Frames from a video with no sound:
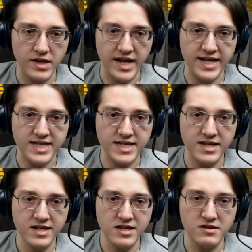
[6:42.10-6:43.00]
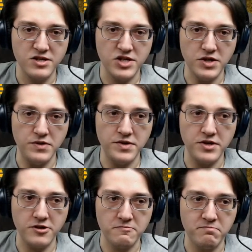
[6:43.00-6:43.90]
Yes. Do
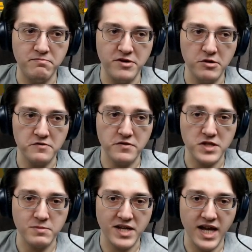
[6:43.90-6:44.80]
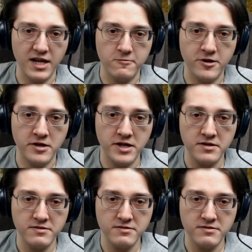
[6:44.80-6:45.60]
your beautiful spaghetti work.